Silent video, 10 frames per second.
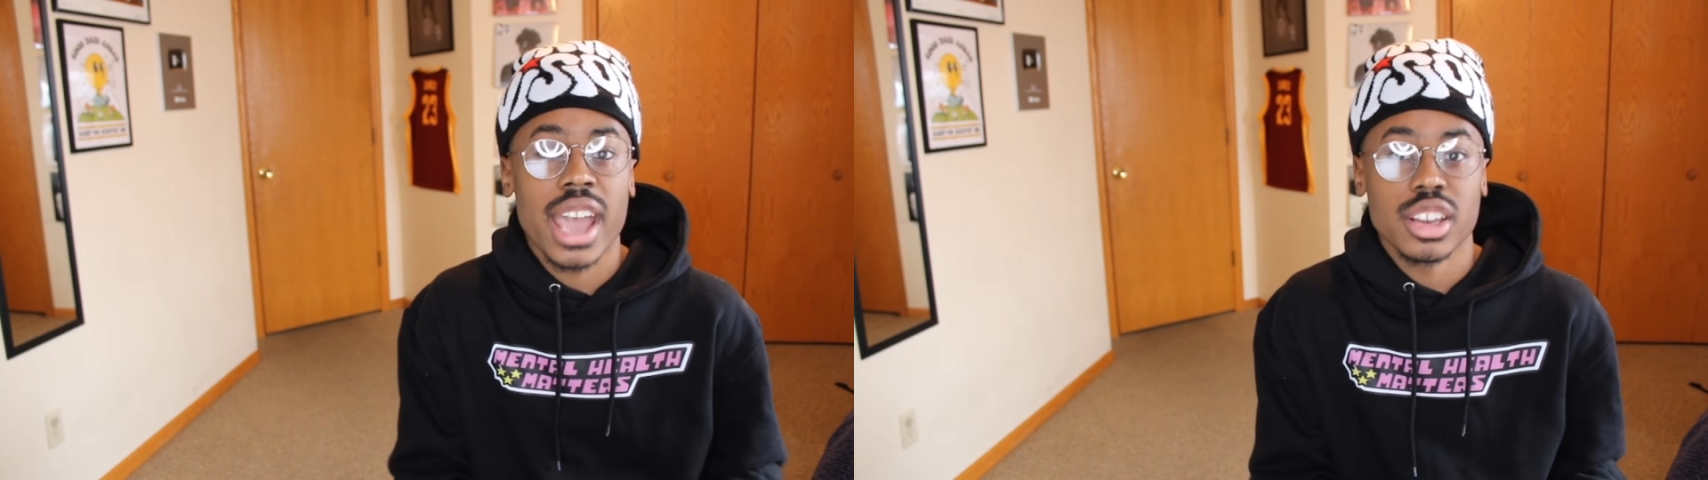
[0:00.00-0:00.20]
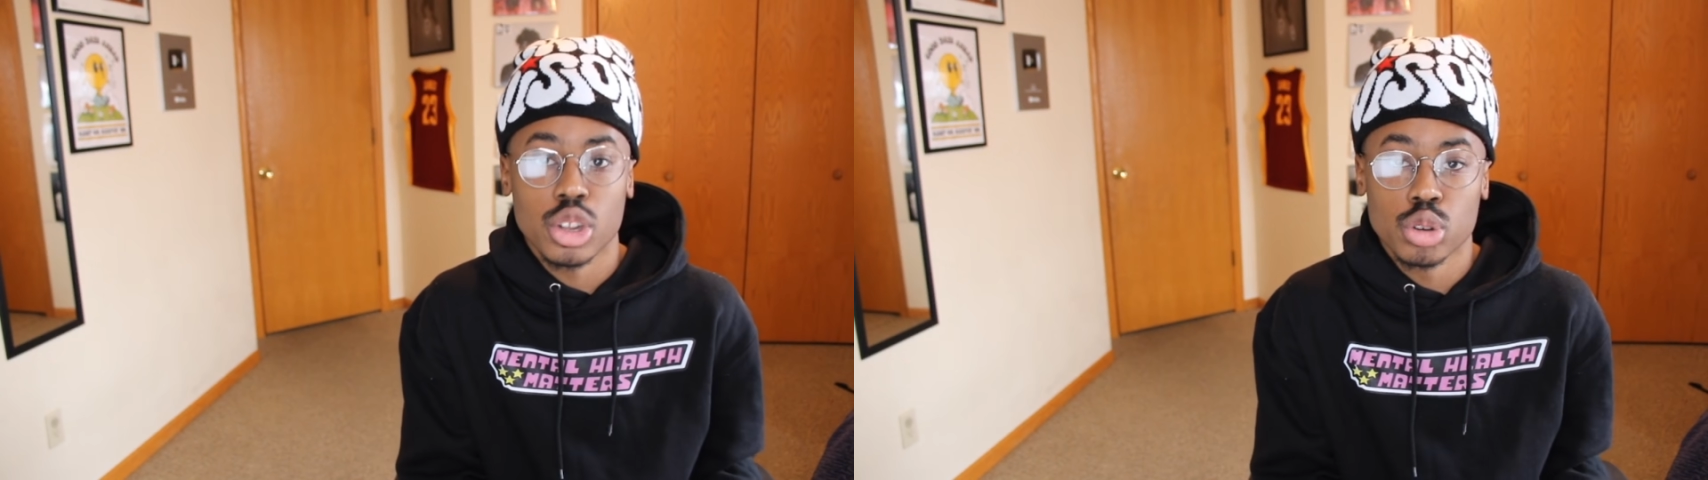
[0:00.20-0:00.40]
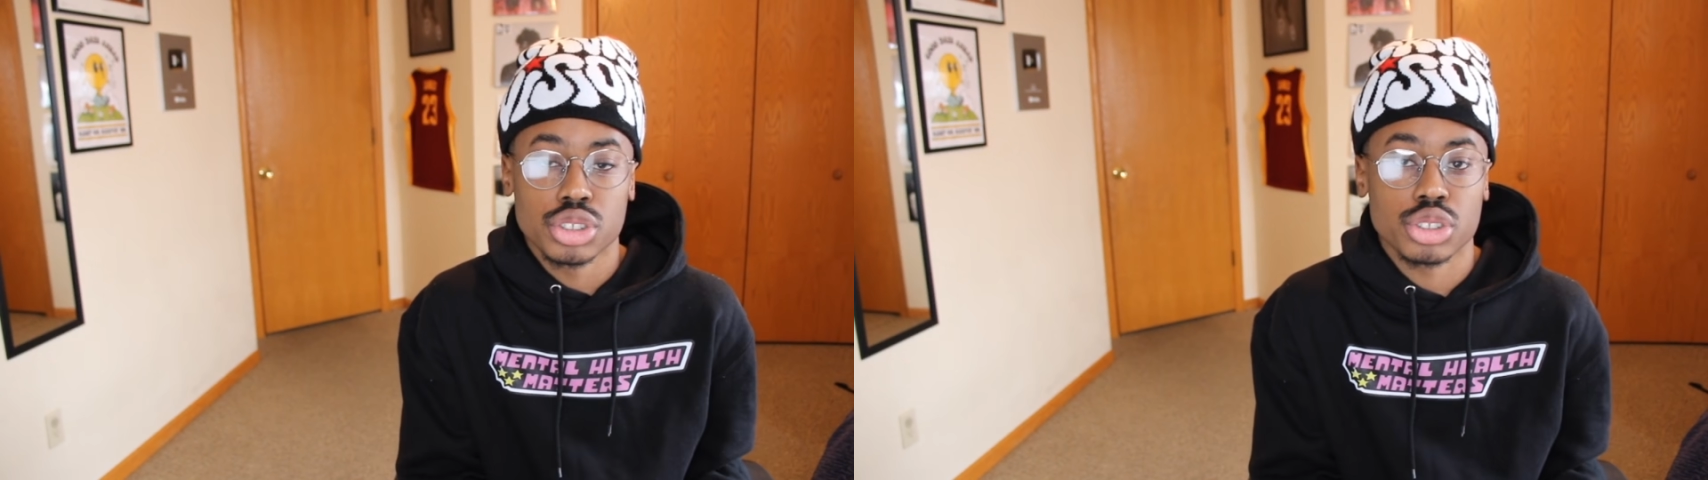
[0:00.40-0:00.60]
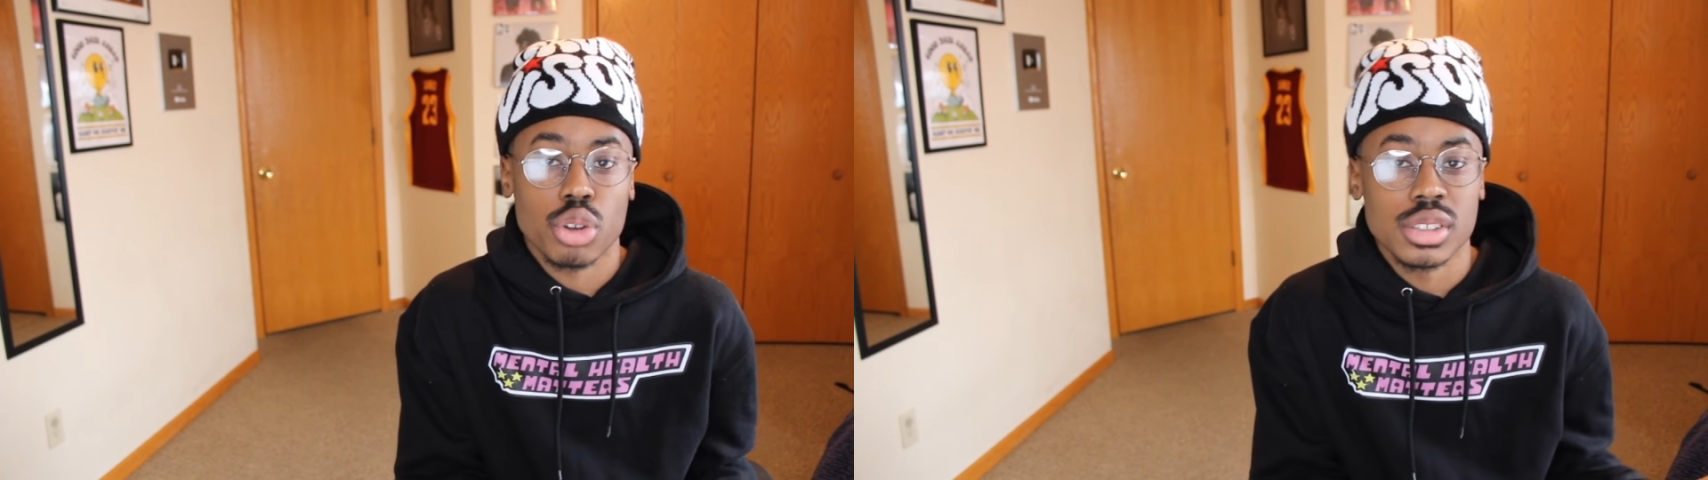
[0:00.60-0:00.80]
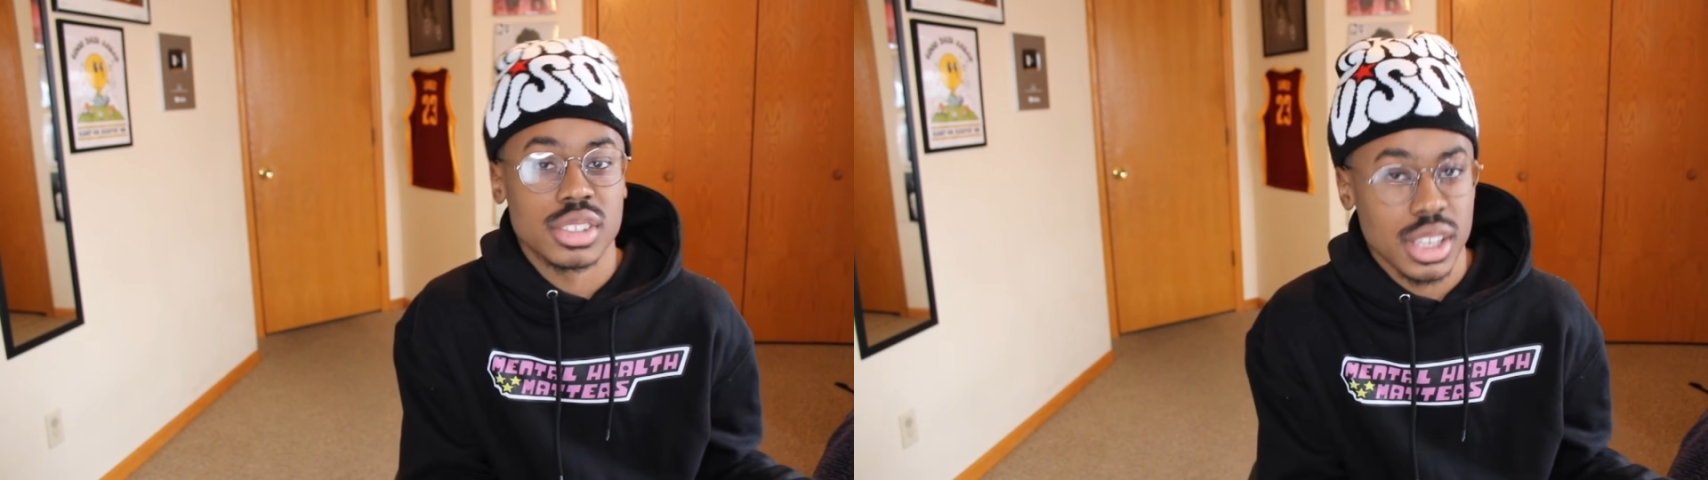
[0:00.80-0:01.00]
and users
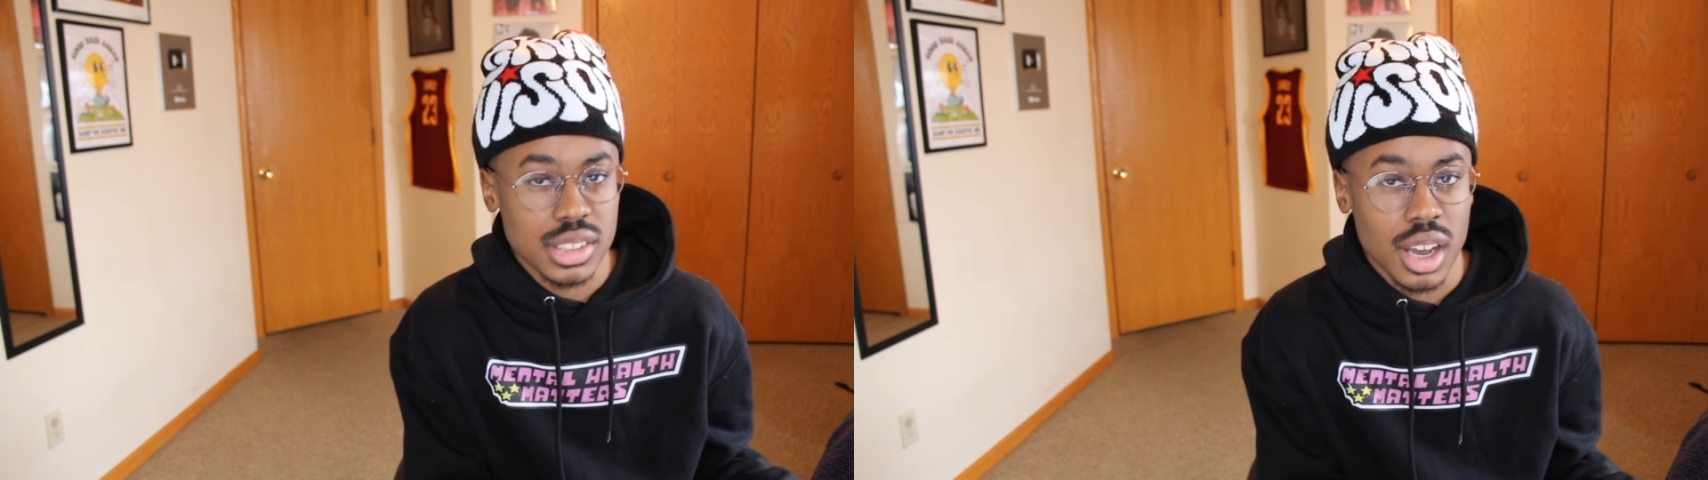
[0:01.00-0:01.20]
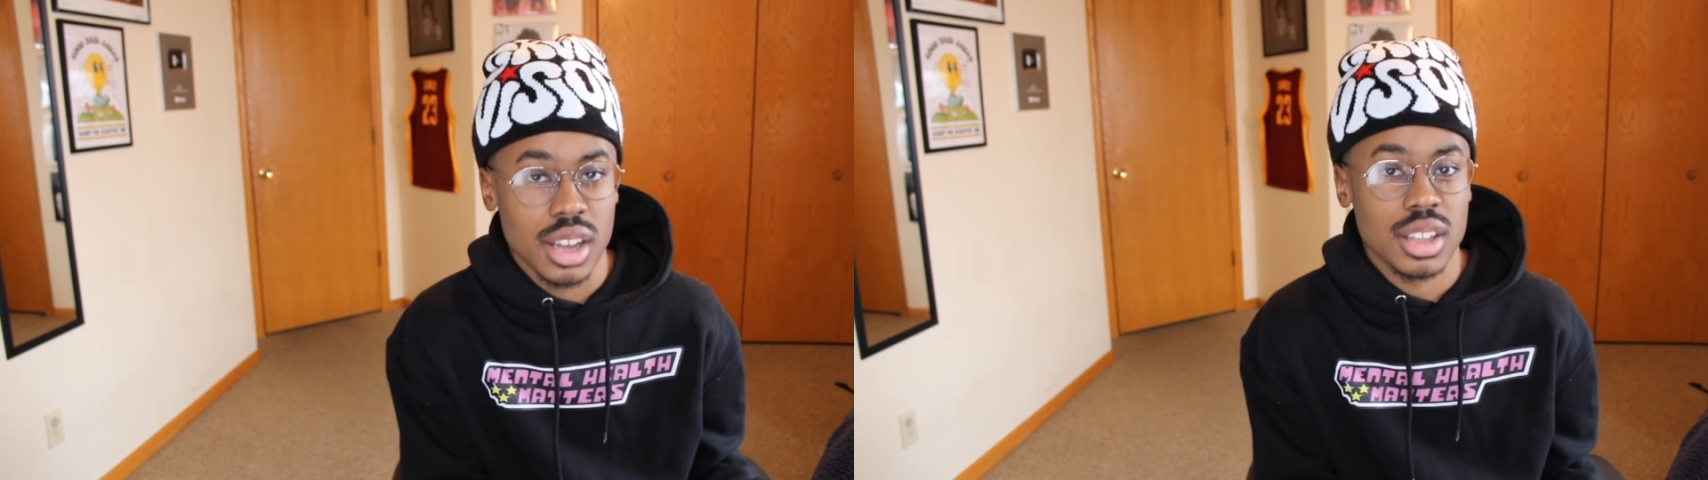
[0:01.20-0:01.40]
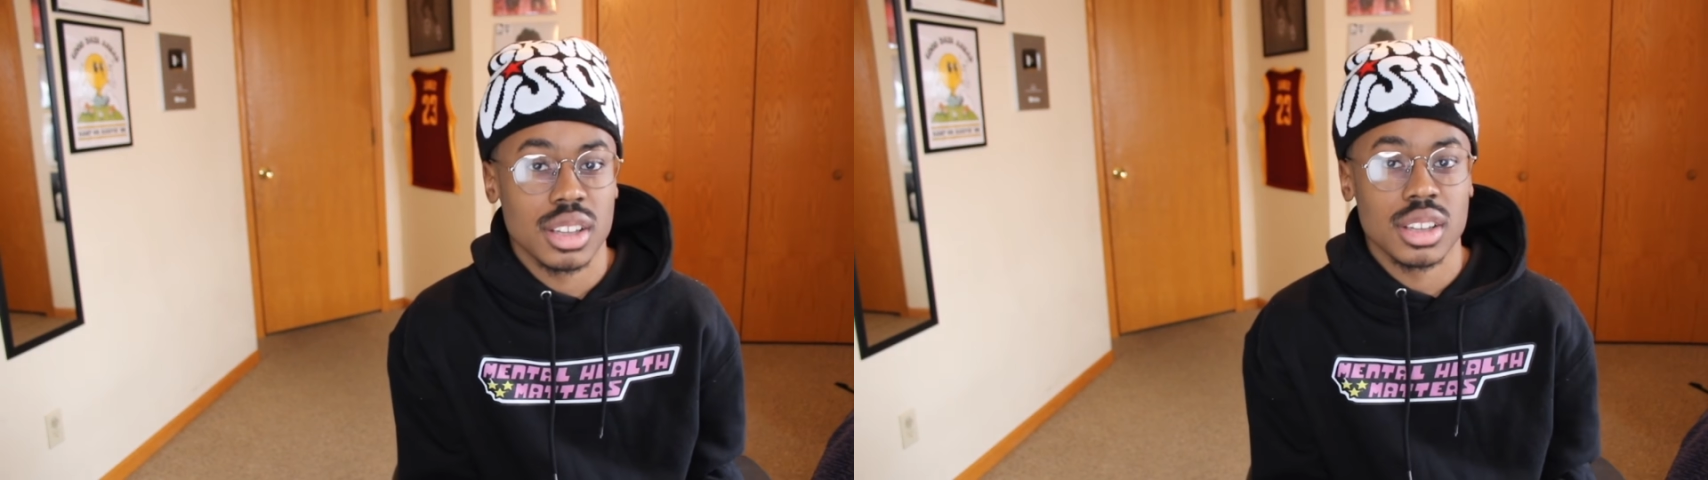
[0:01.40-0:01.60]
on TikTok.